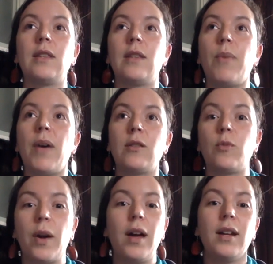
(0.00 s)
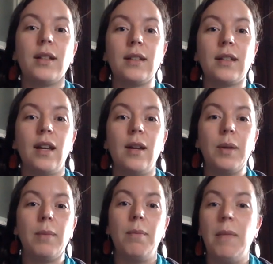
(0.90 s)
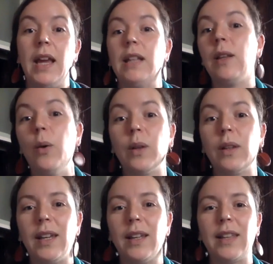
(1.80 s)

the best product is going to be made locally.